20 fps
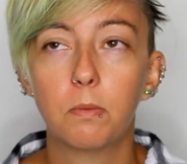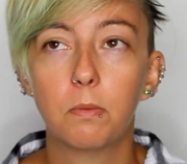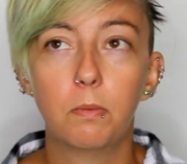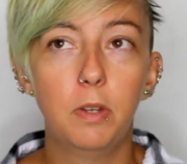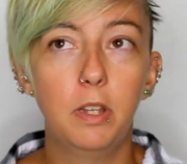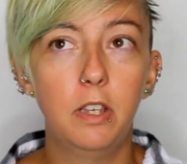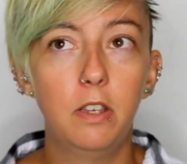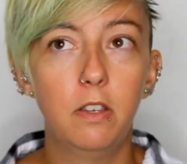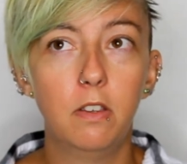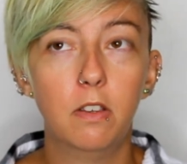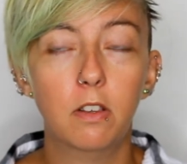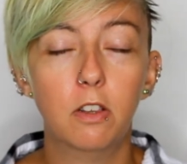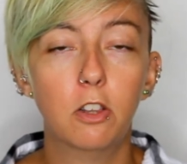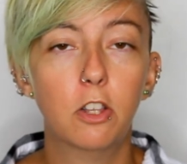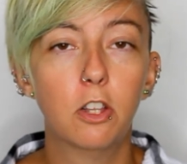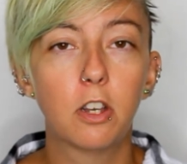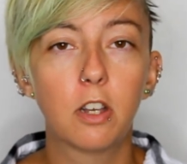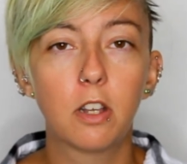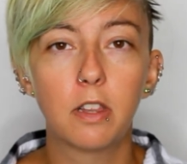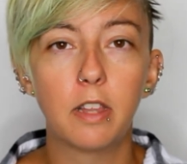We
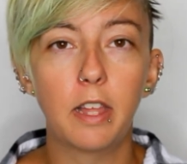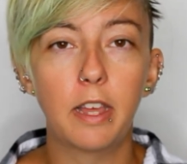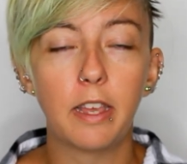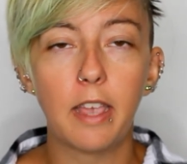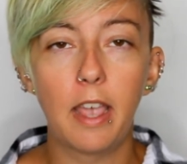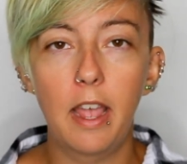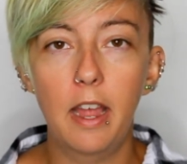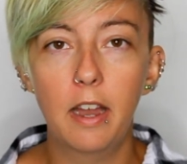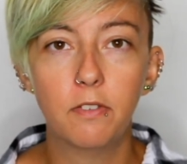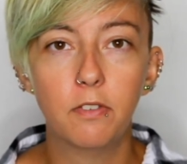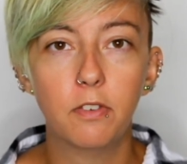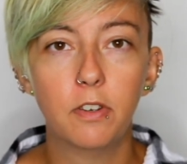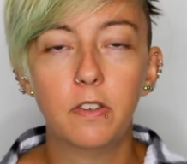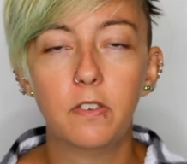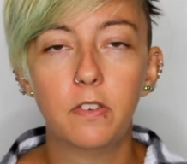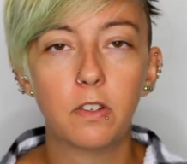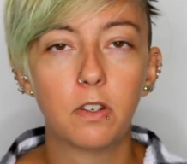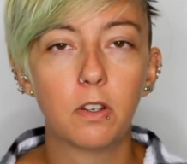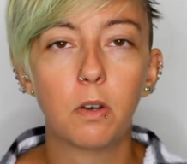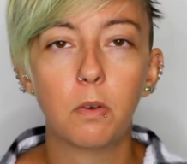look like every
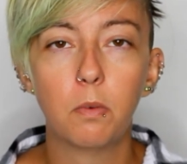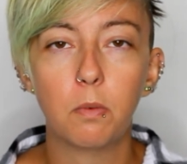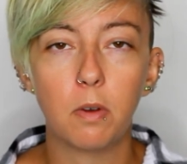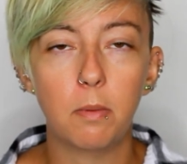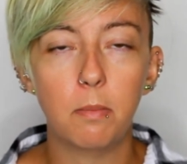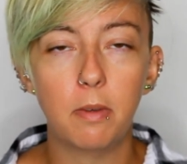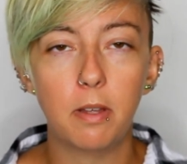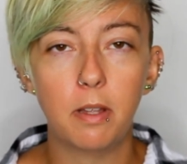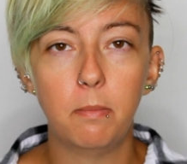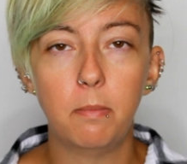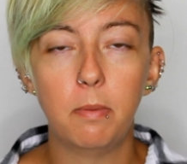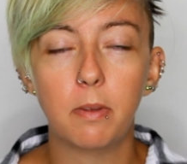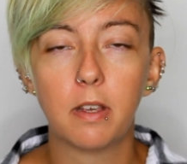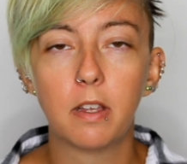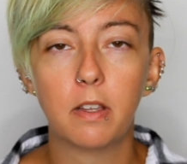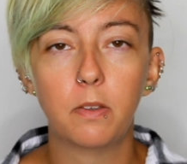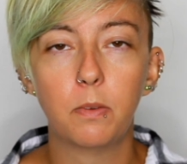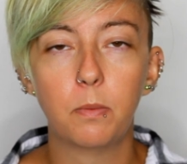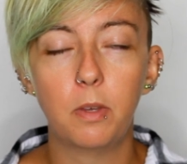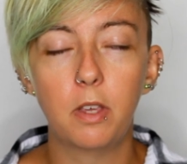single woman
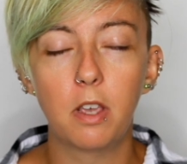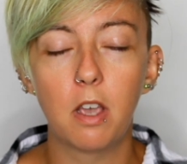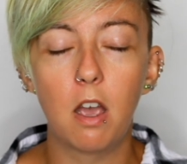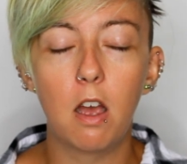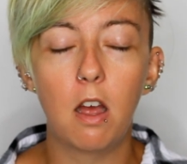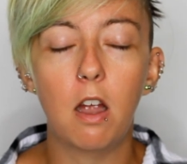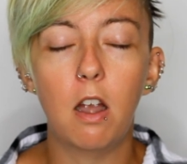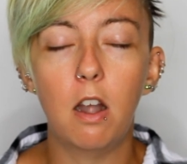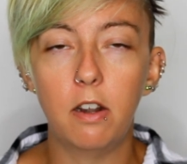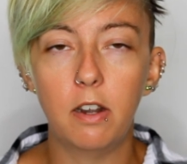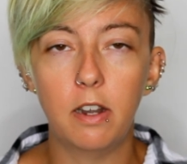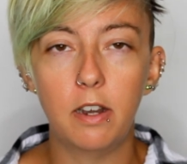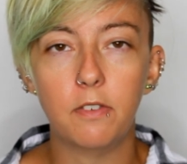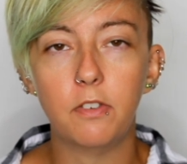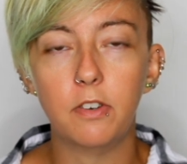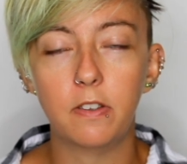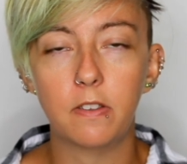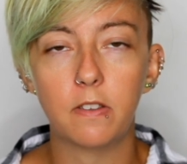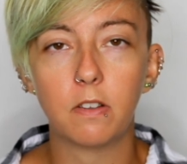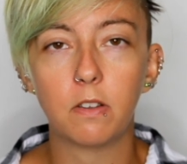because we are
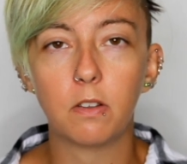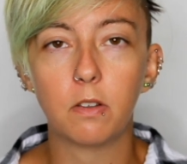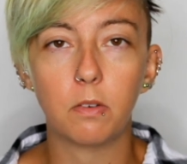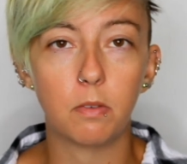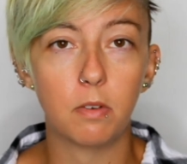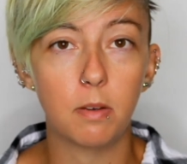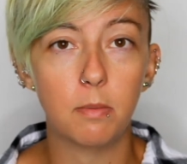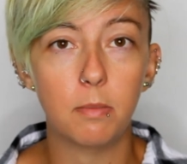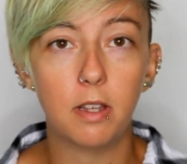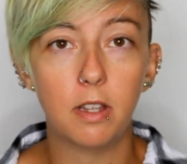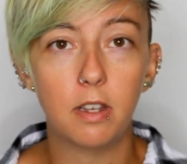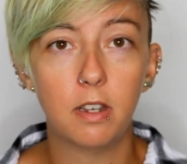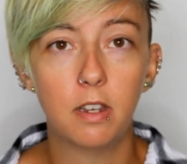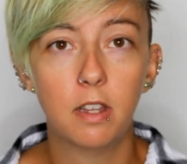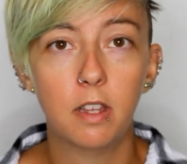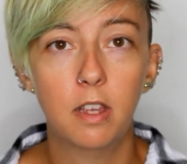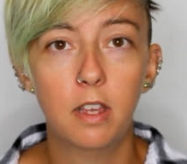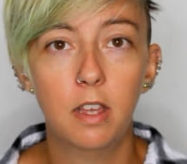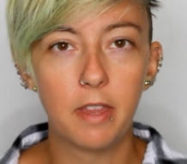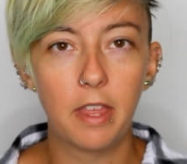every single woman.
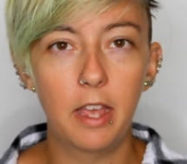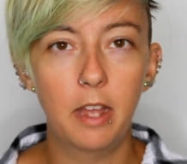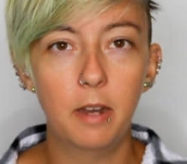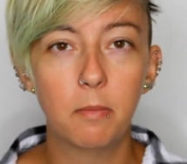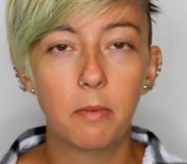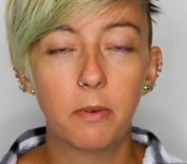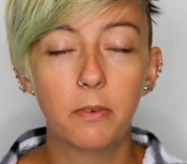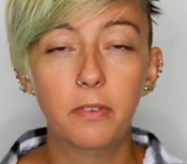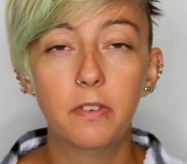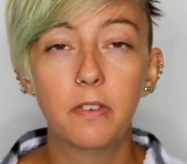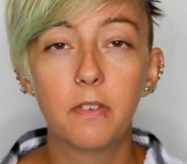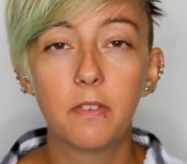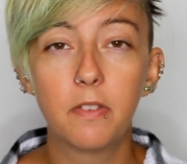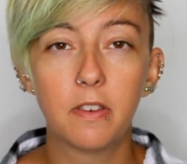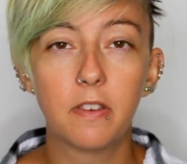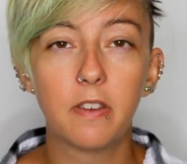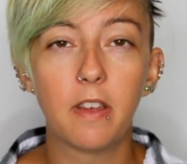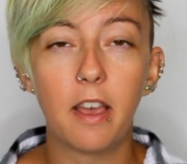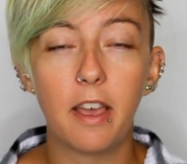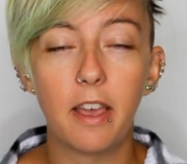And most of
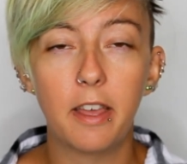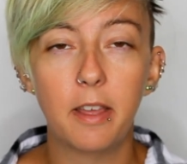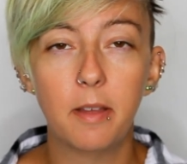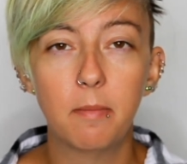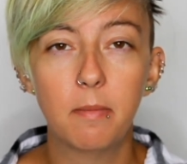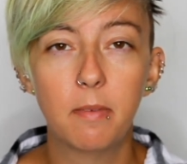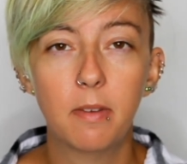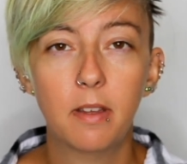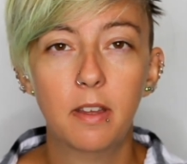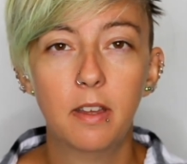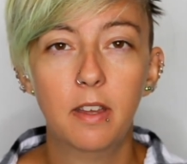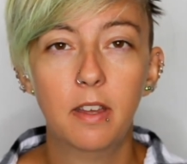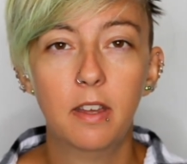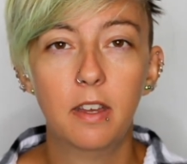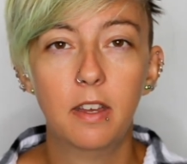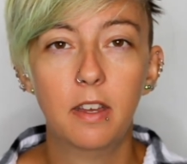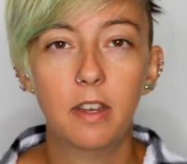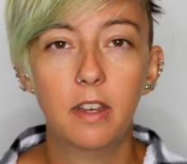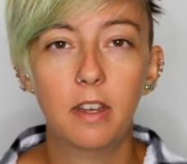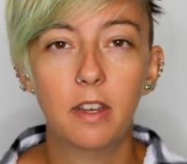the time
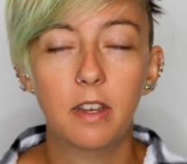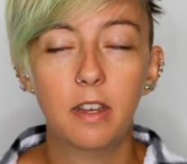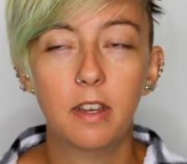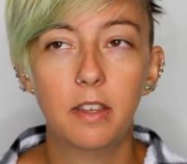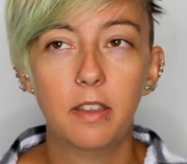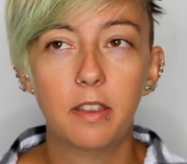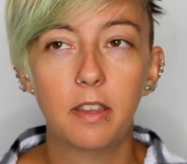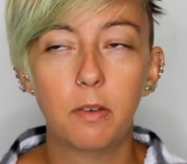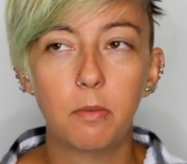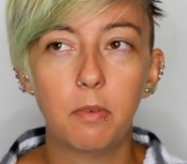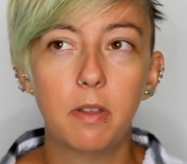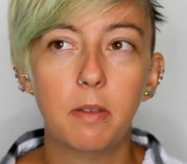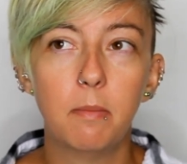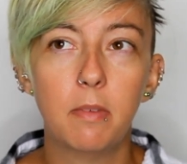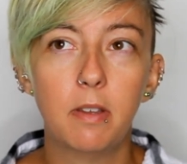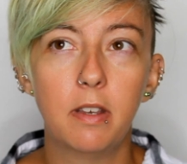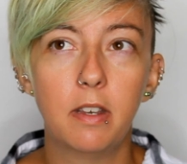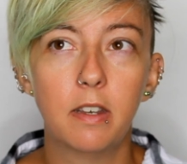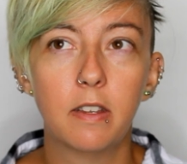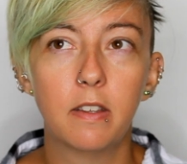that
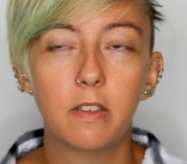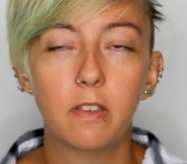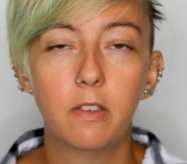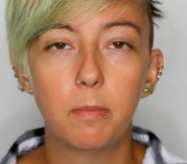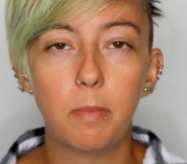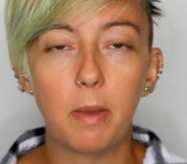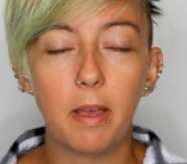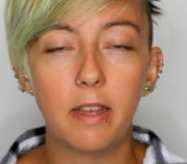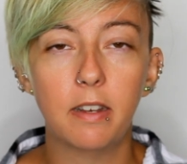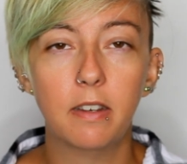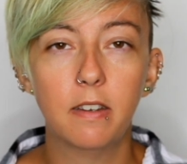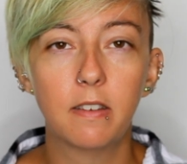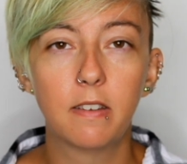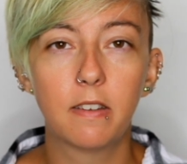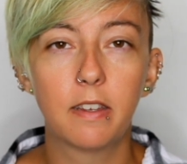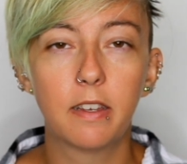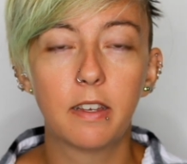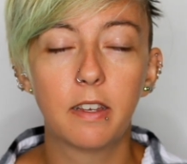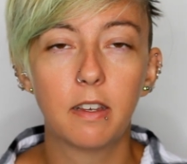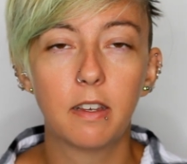women spend